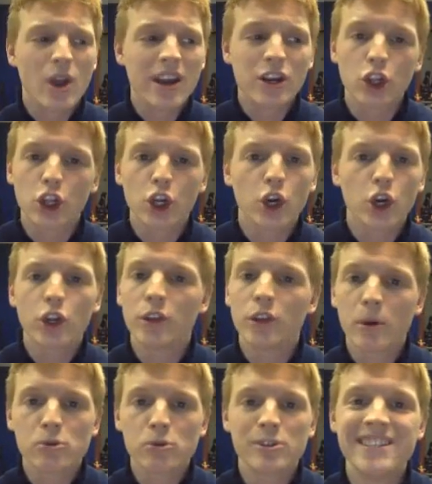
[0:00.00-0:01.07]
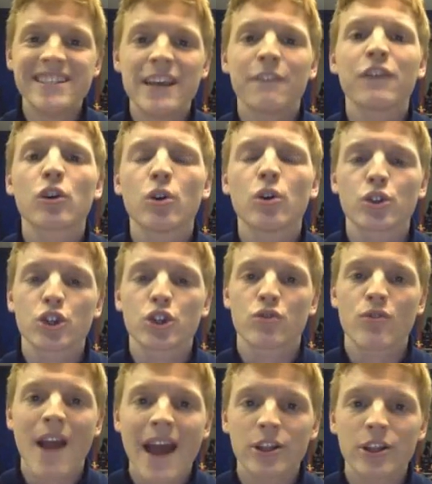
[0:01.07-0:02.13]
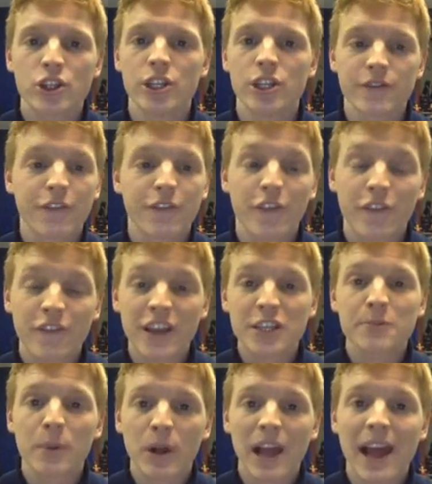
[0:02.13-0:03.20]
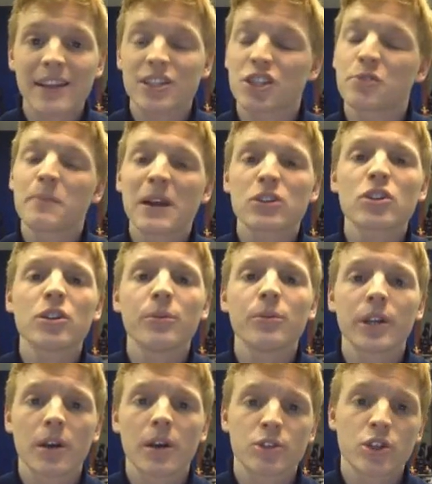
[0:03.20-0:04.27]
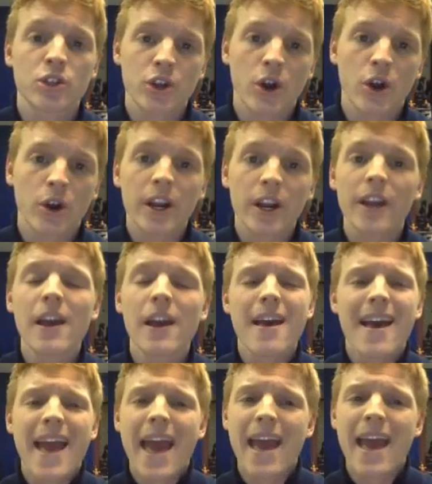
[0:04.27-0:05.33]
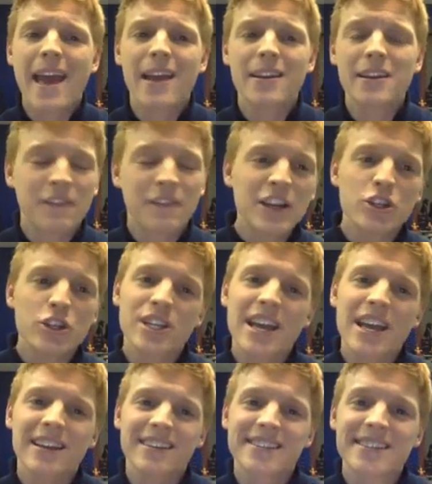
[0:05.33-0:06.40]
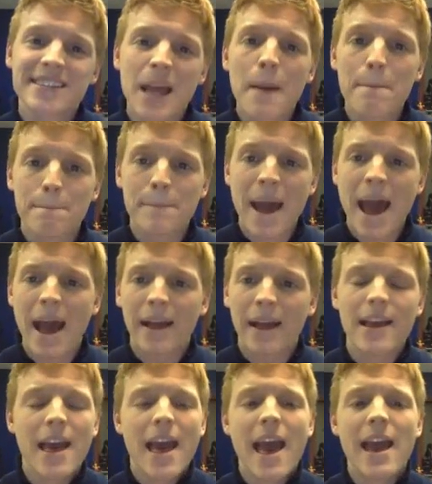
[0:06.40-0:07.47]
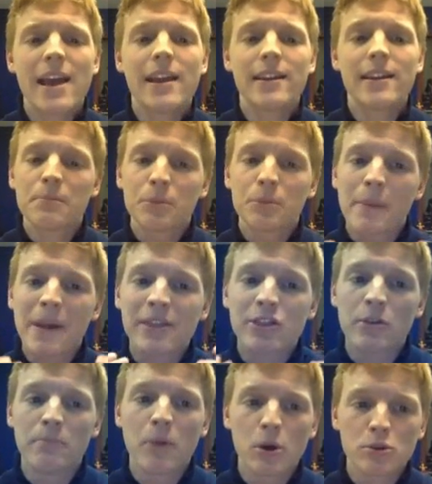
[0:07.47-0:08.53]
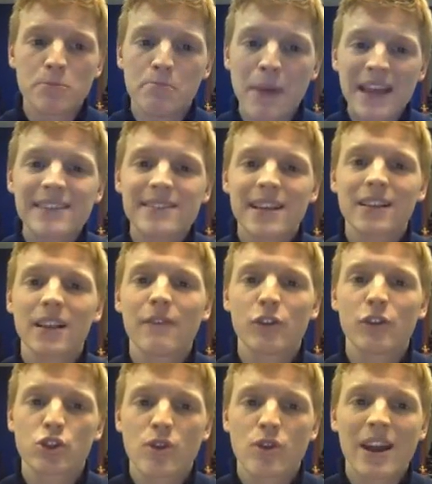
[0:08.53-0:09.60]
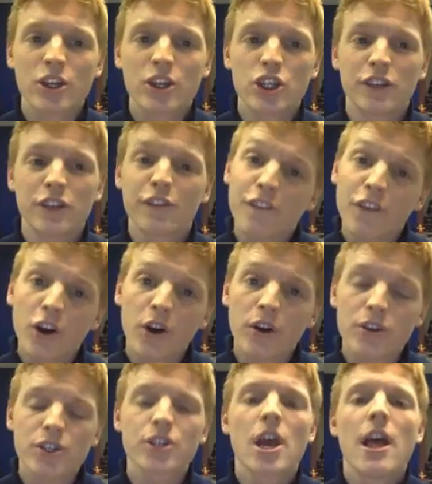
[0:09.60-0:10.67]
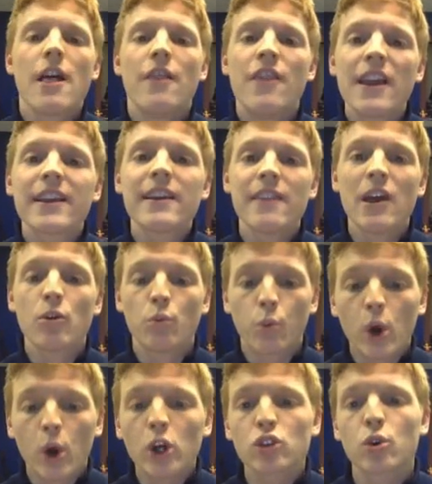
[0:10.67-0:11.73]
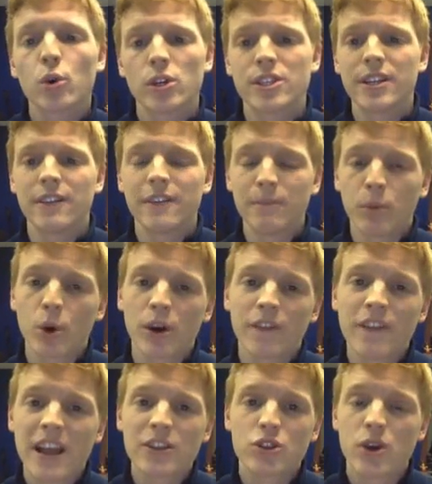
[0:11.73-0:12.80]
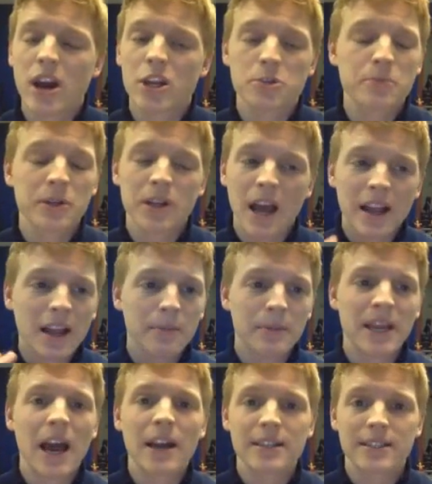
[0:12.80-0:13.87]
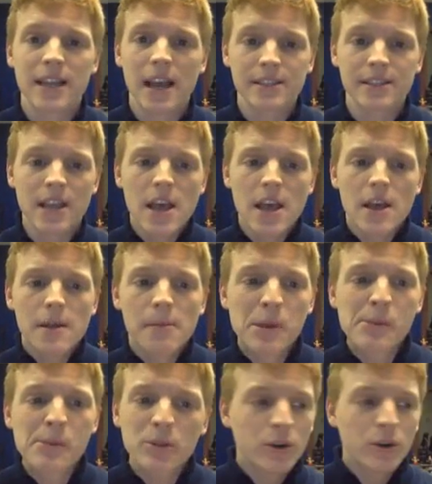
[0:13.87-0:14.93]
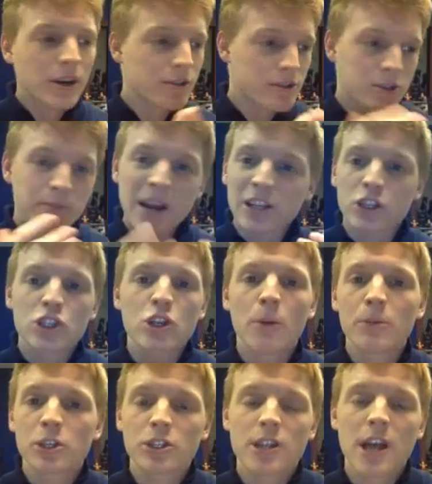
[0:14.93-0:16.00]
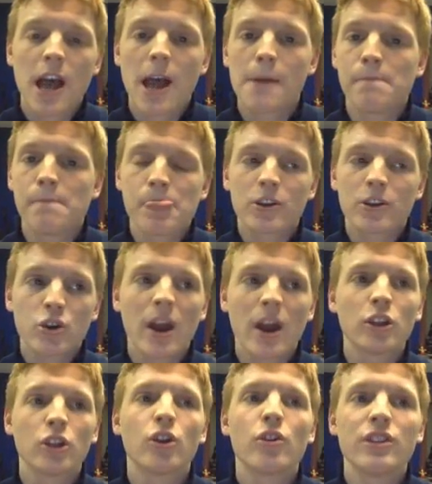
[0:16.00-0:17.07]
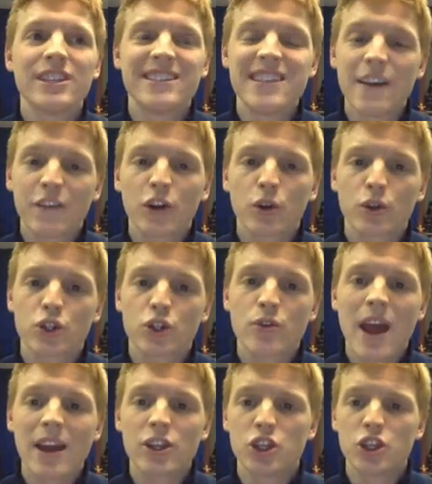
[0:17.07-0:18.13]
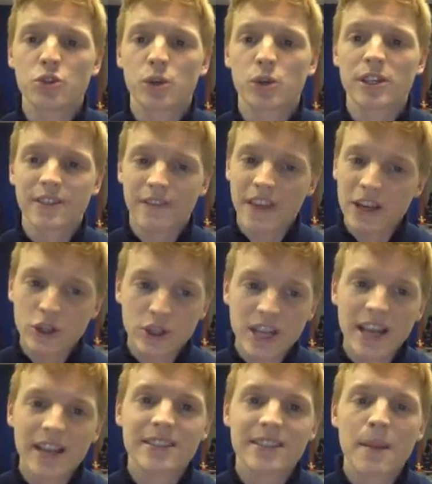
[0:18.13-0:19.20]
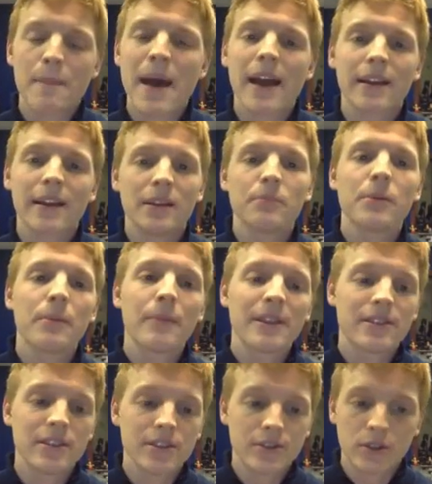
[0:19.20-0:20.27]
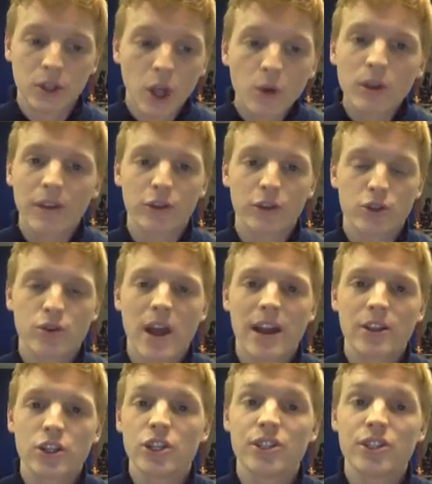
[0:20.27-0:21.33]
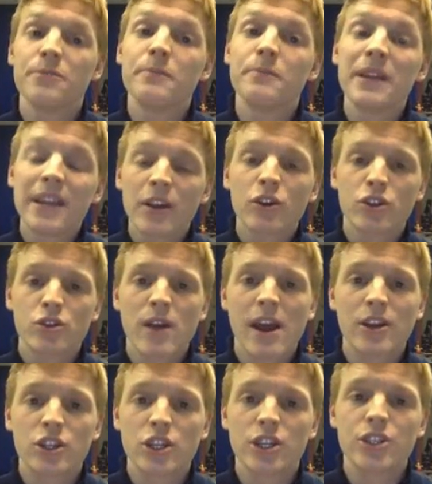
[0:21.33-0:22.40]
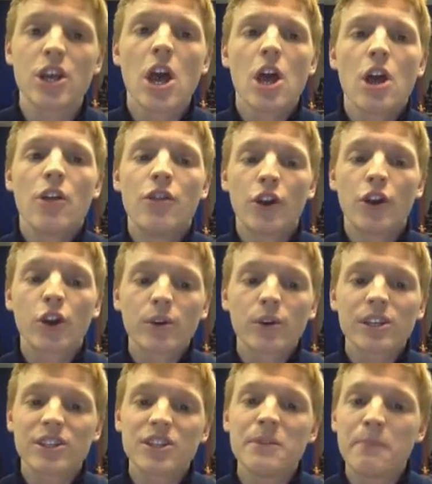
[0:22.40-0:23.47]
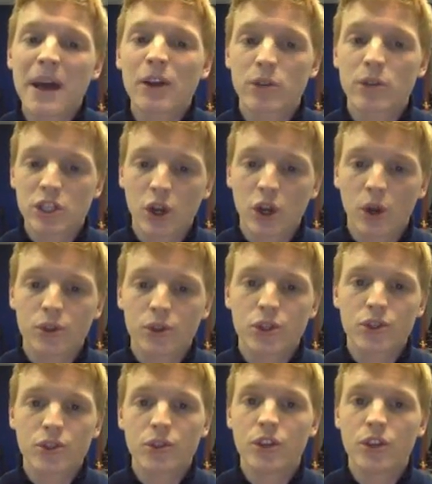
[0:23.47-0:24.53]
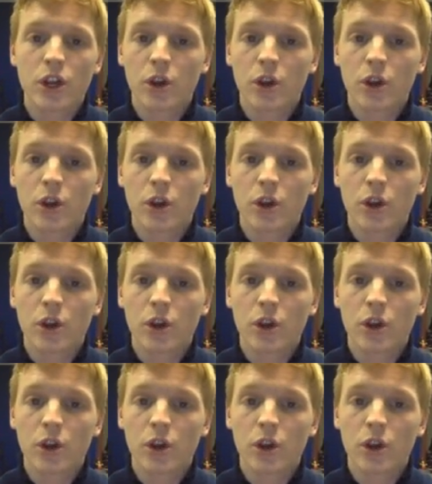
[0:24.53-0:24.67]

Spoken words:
trying to learn the most difficult strategies for Facebook ads, especially when it comes to targeting. And if they just take a step back and implement the most basic level strategies first, they can then work towards a more advanced strategy. But I got to be honest, guys, people are spending so much time trying to learn these difficult strategies, whereas if they just take a step back and implement these low-level strategies, these beginner strategies, they're going to see better results,